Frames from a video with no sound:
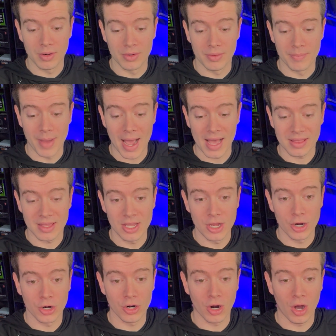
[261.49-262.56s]
math
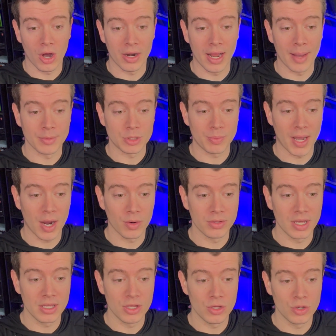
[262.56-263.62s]
here on how much power
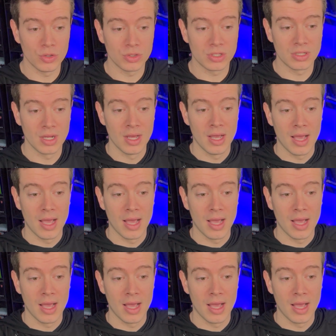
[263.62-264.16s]
they used,